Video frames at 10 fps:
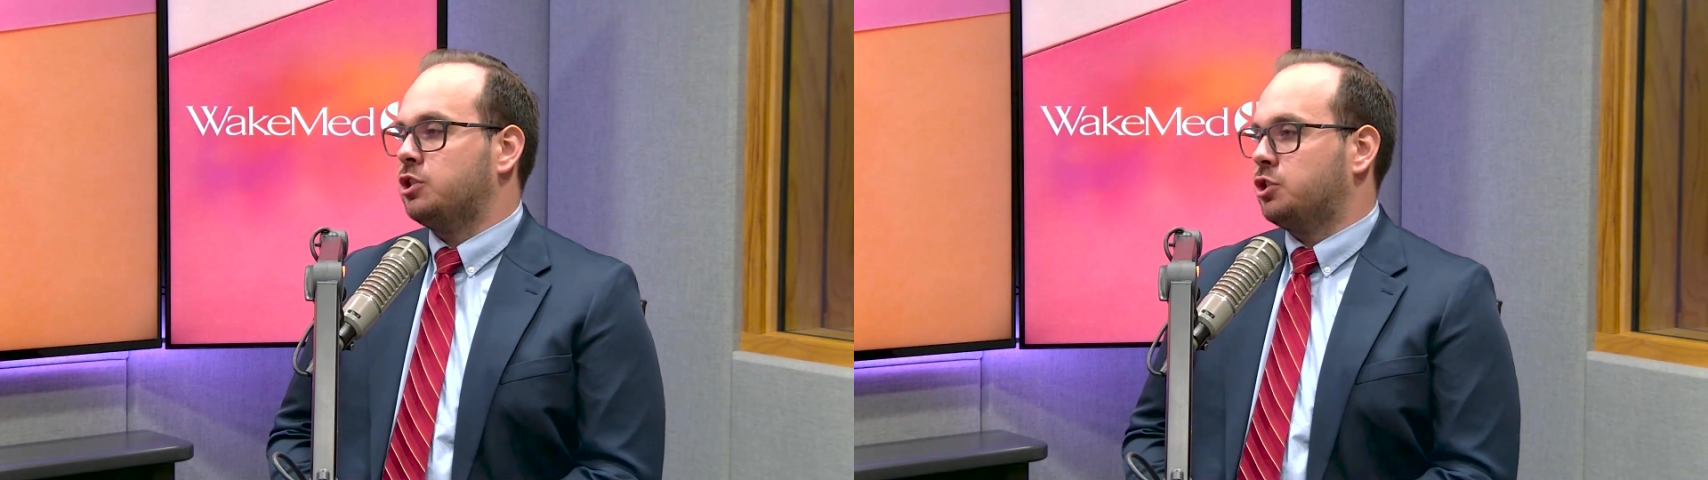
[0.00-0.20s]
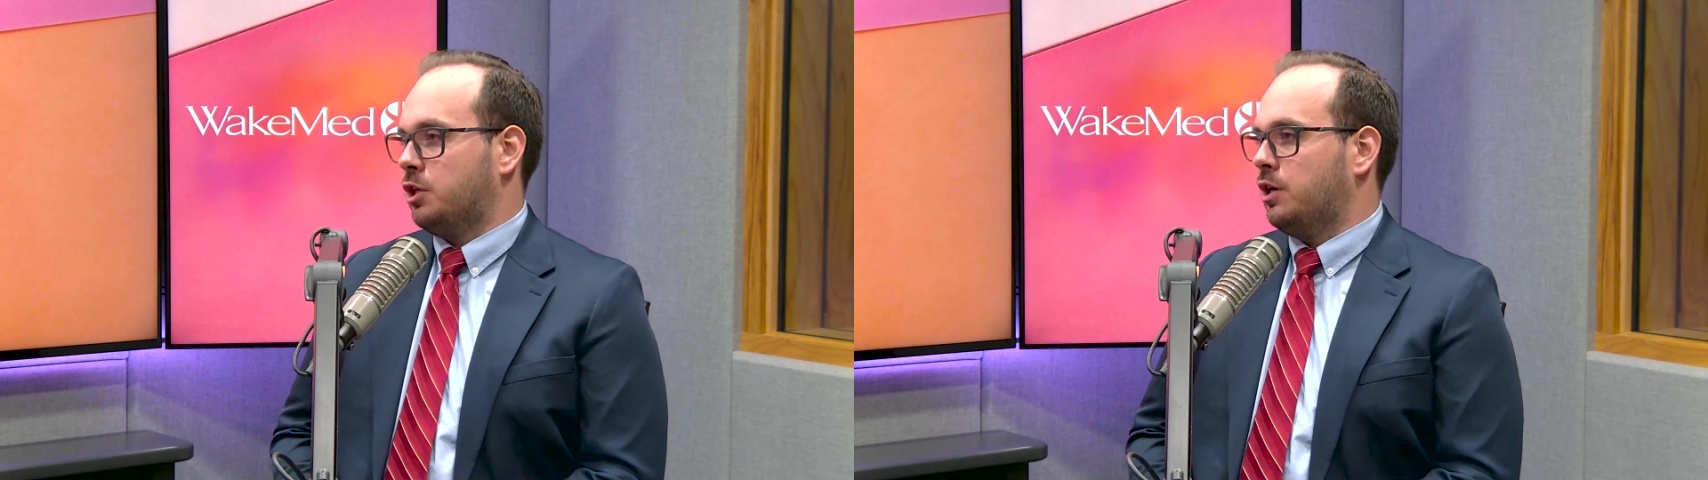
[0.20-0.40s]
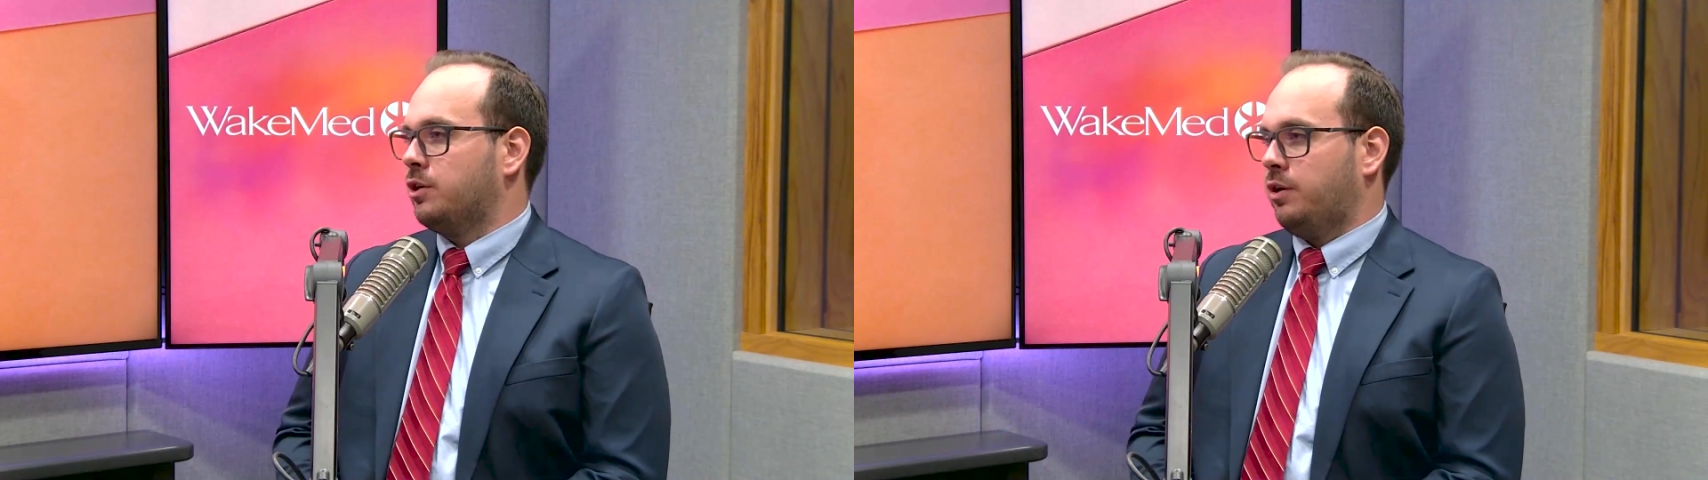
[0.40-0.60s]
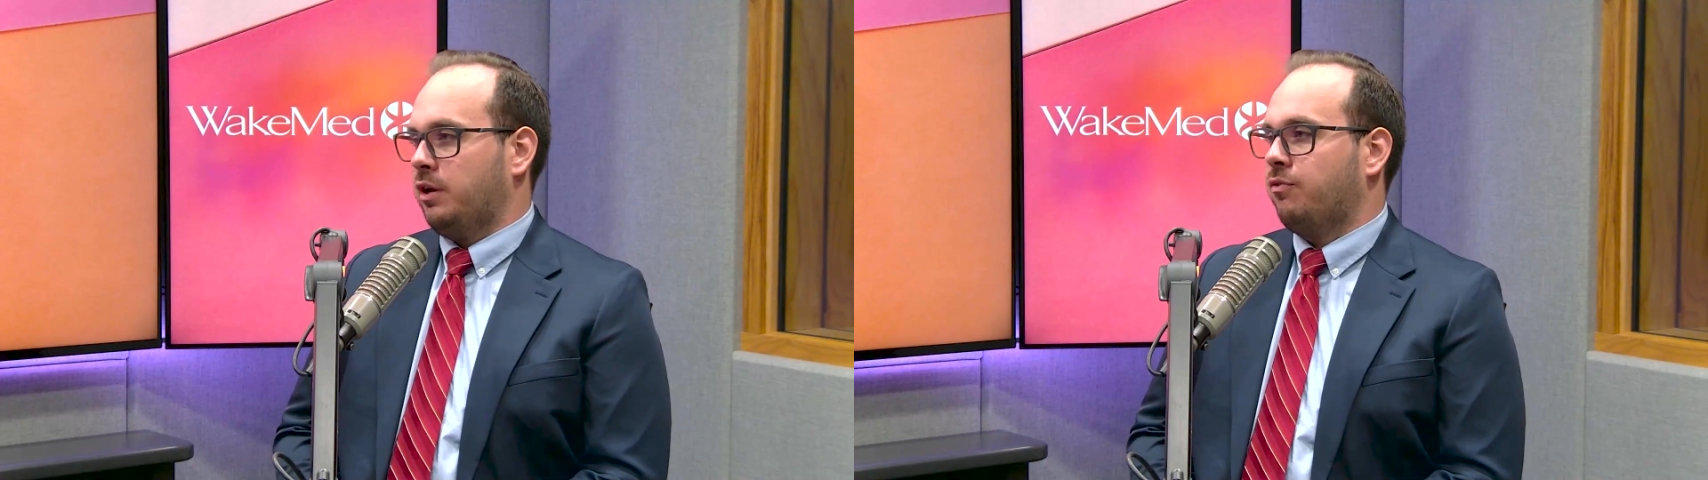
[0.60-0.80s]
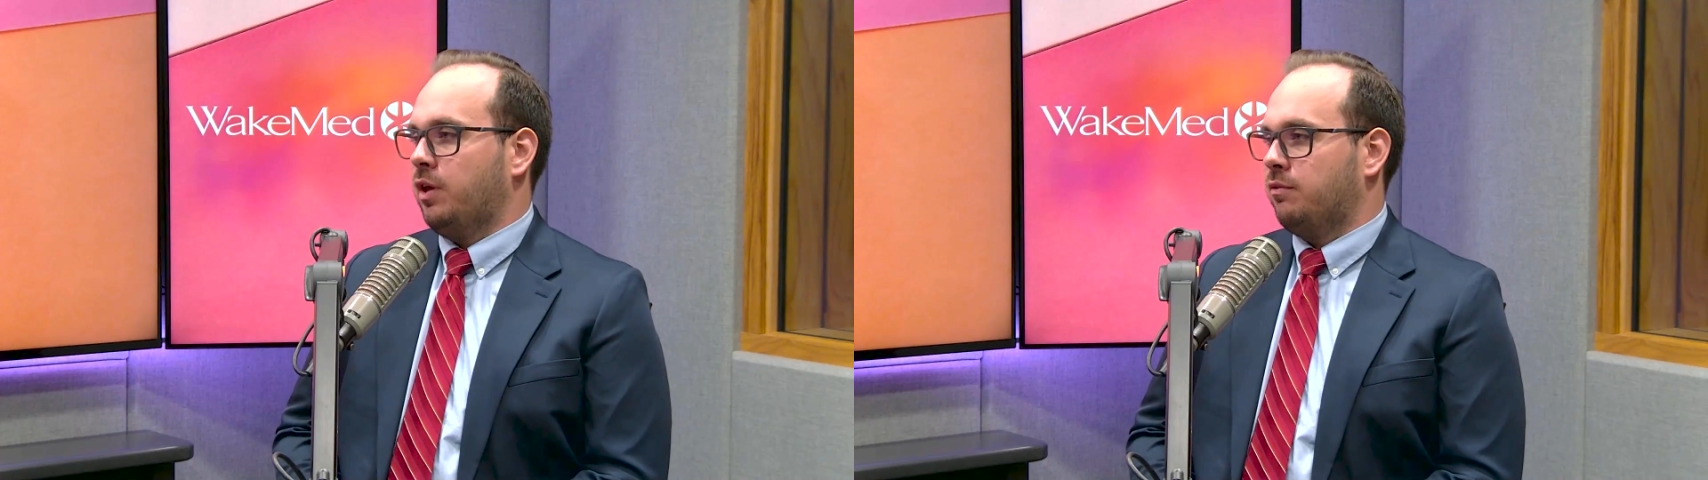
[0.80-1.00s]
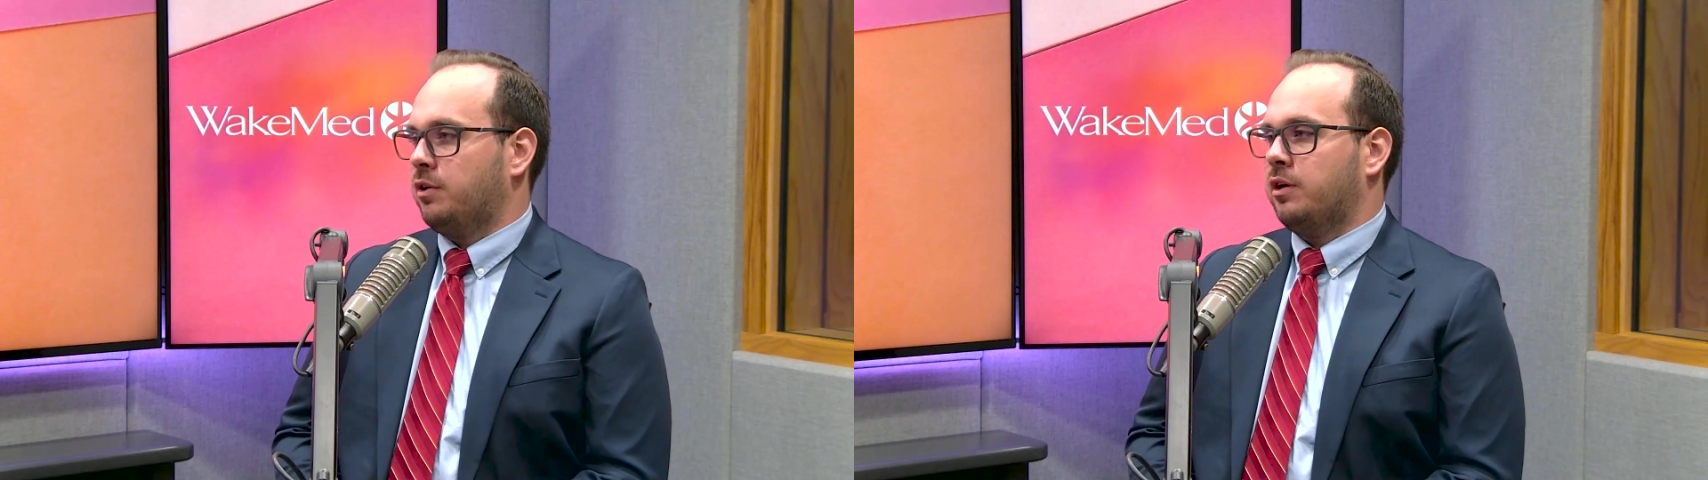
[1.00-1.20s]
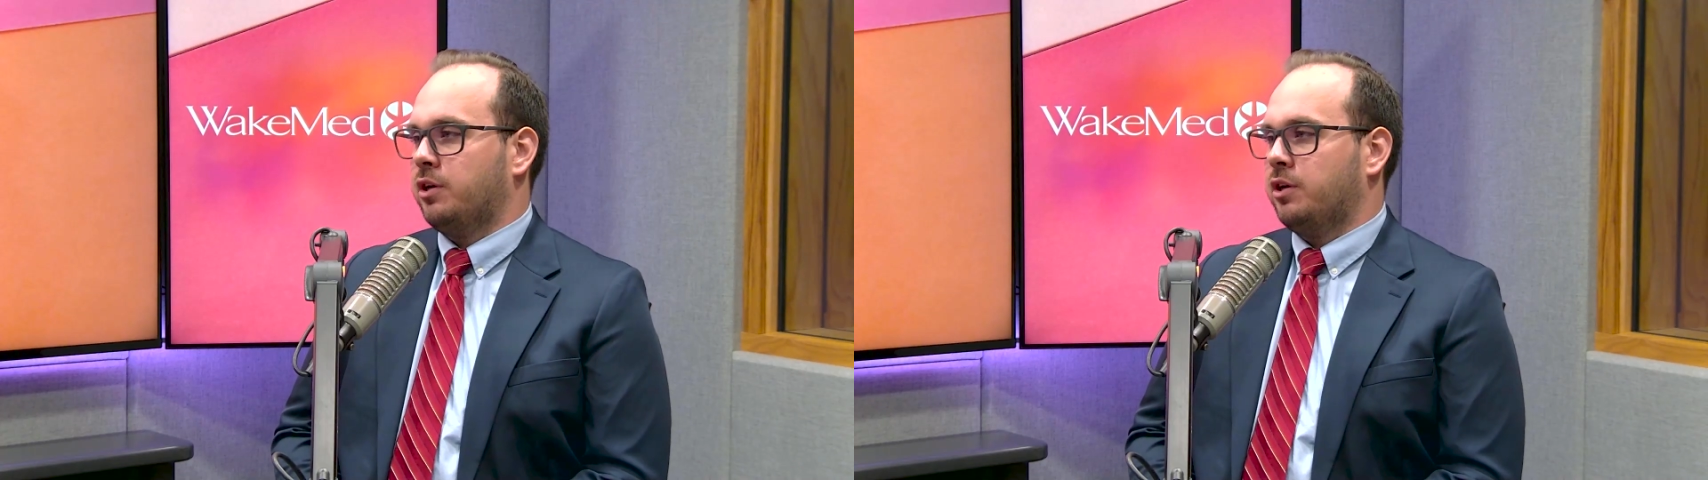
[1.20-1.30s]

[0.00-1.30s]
sure, during a fever,